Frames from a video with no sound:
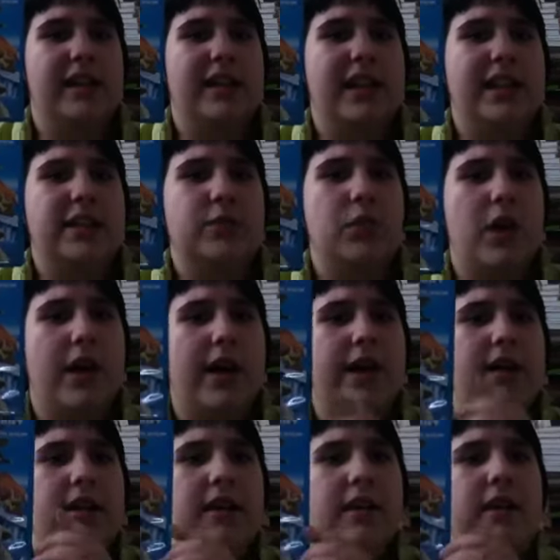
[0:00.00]
This
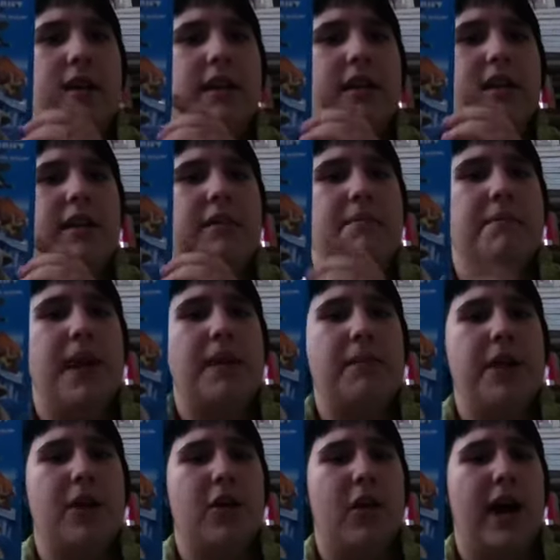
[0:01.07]
one made
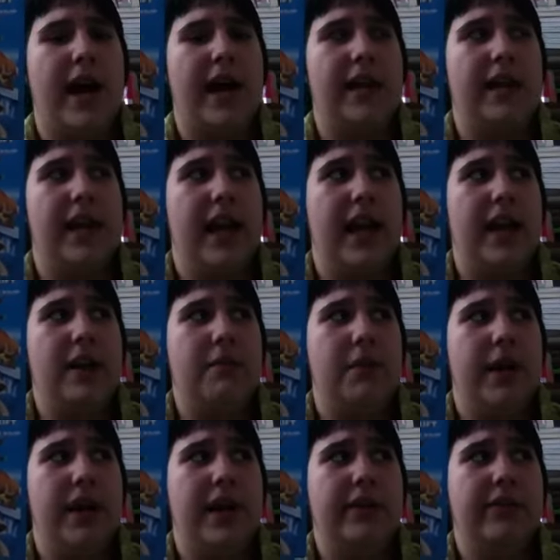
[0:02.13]
me cry at the end,
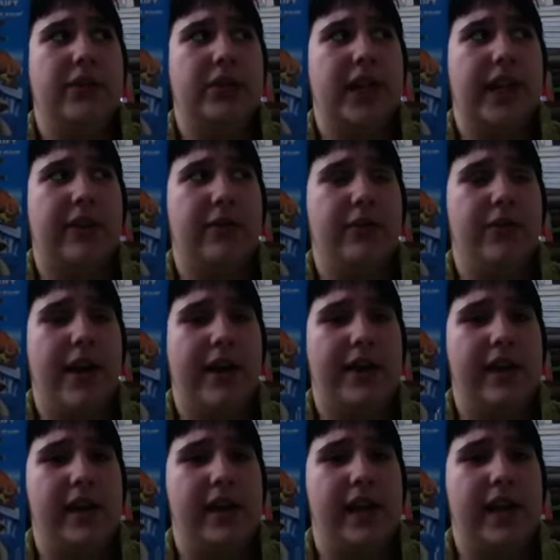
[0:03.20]
but it was like
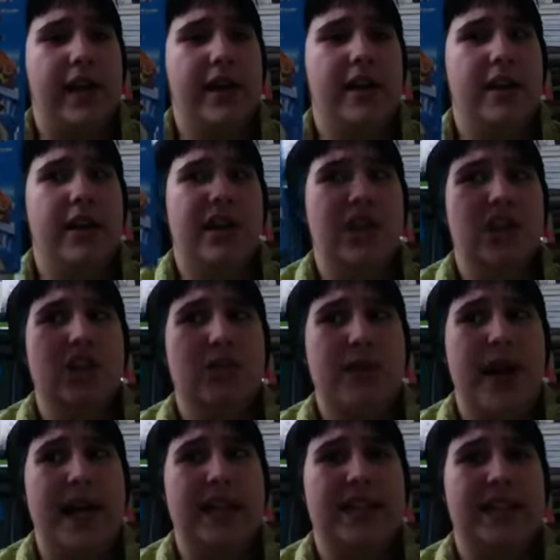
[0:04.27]
very good. Too
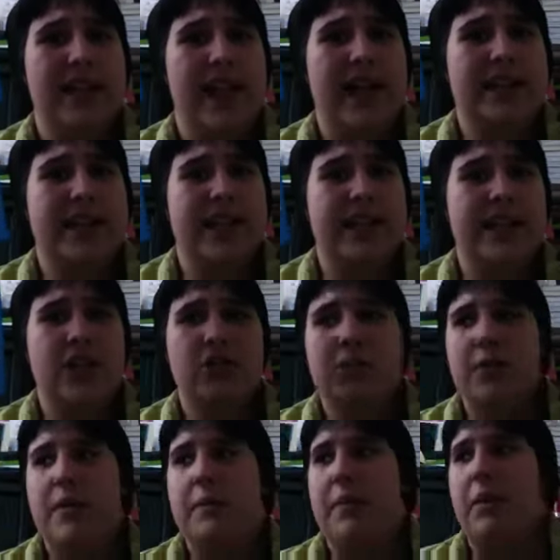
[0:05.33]
bad it's the last Ice Age
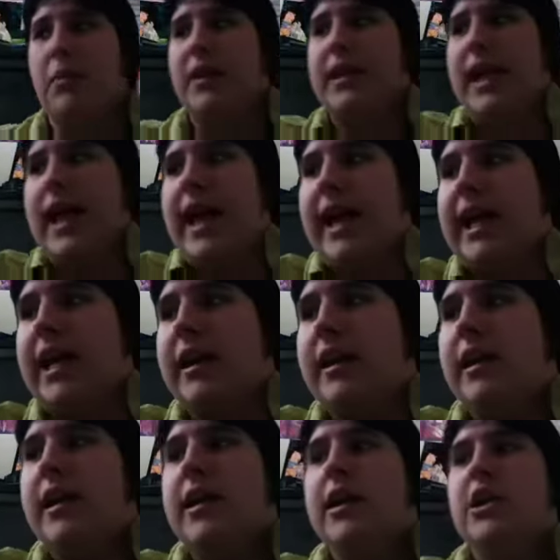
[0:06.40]
movie, but what the heck.
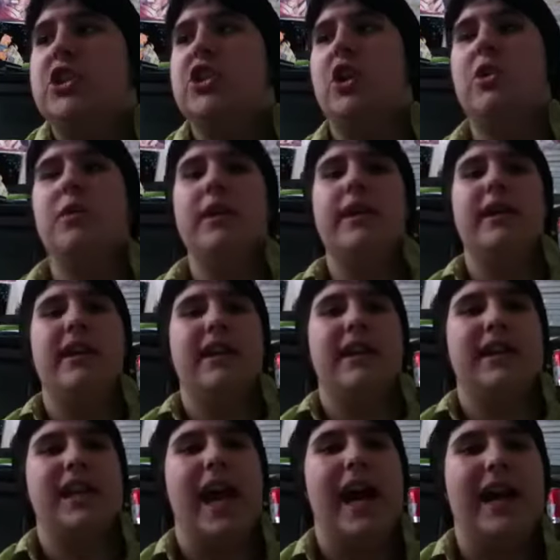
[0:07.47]
So,
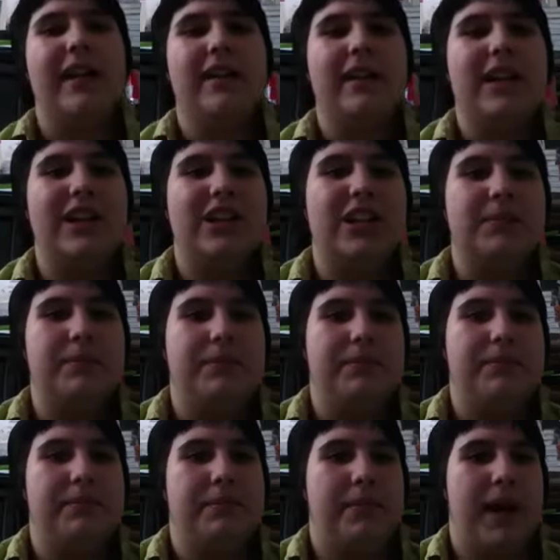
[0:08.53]
yeah, I'll just,
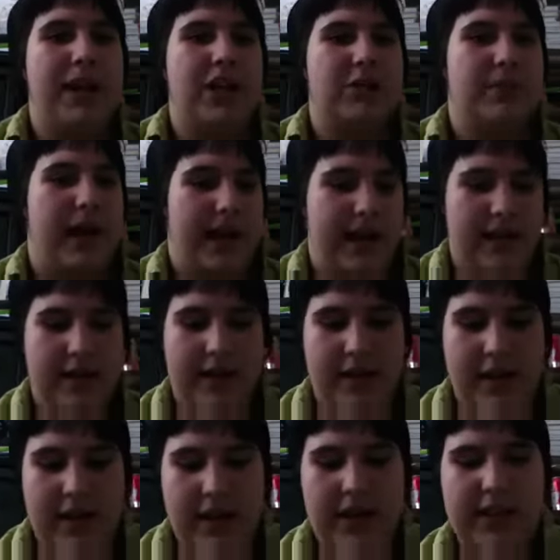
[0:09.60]
I just bought it.
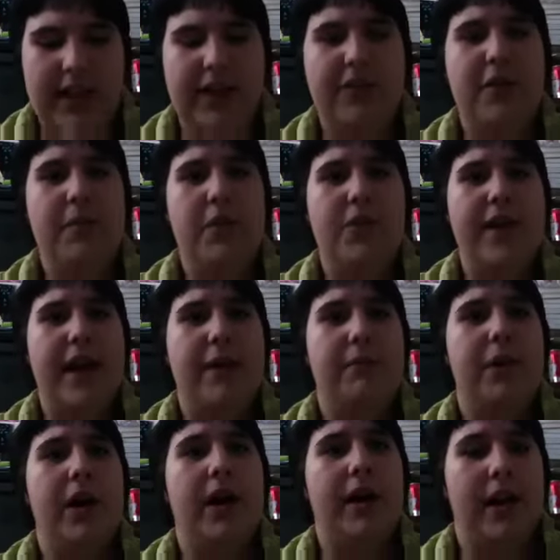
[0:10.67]
Here's another movie I
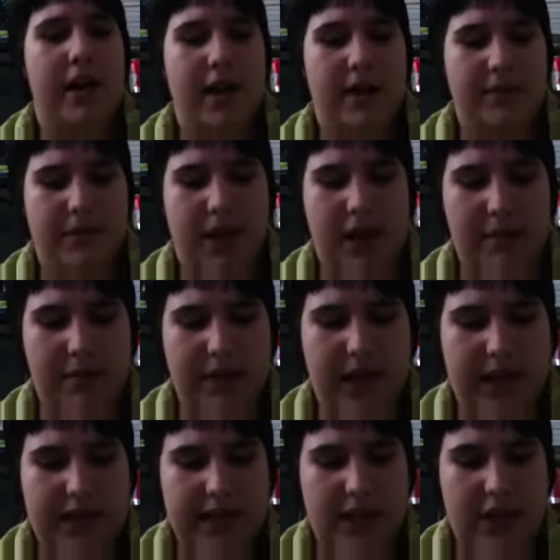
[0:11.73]
bought um, a couple
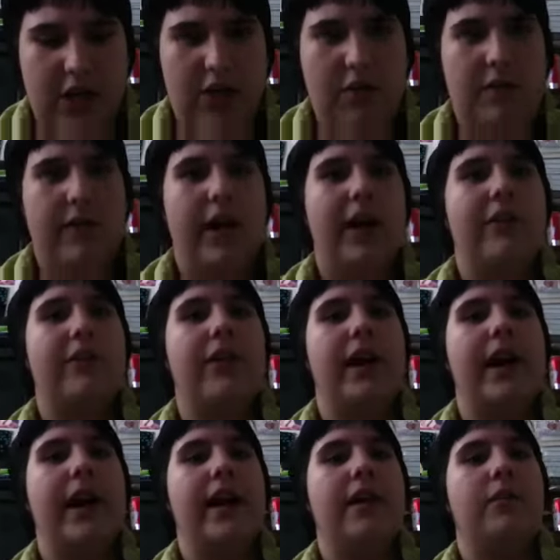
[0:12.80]
days ago on
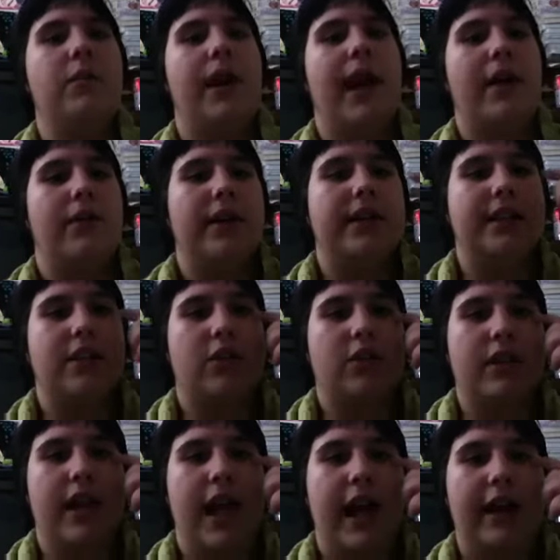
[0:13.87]
Friday when I went to go to
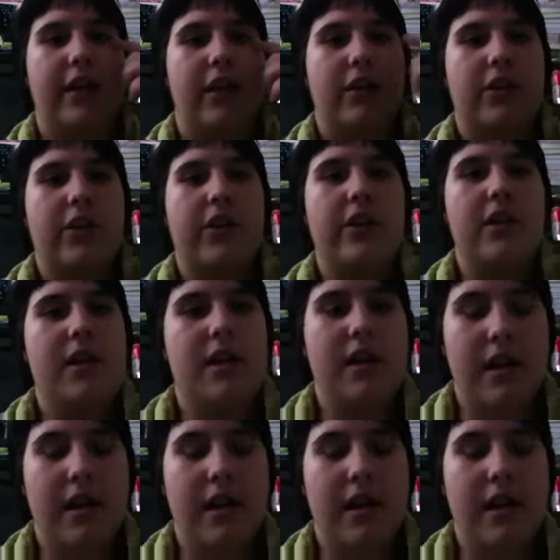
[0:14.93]
the eye doctor.